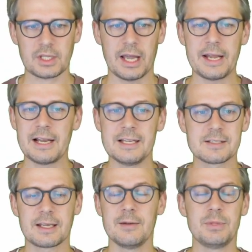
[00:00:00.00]
And a
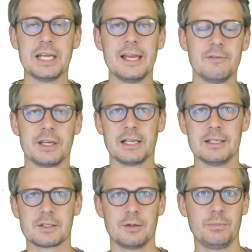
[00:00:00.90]
list can be anything. A
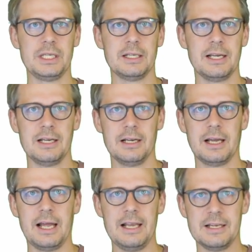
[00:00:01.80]
list could be
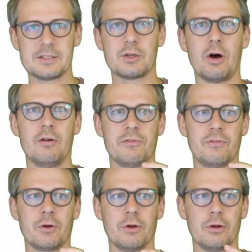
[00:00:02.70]
a list of
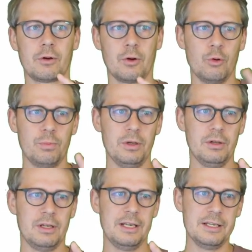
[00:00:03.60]
global
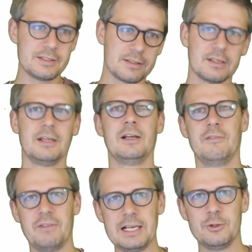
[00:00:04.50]
list
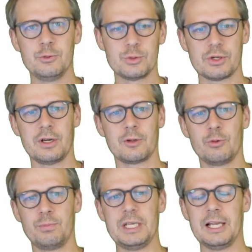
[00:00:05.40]
values, or it
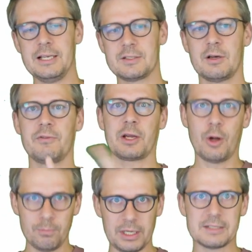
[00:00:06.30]
could be a list of a
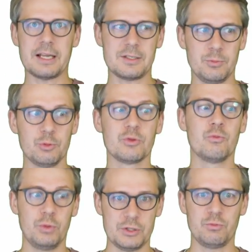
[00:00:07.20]
complex attribute,
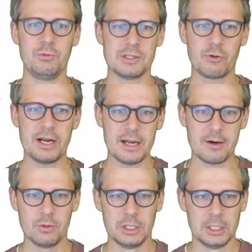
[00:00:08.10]
which we will try now.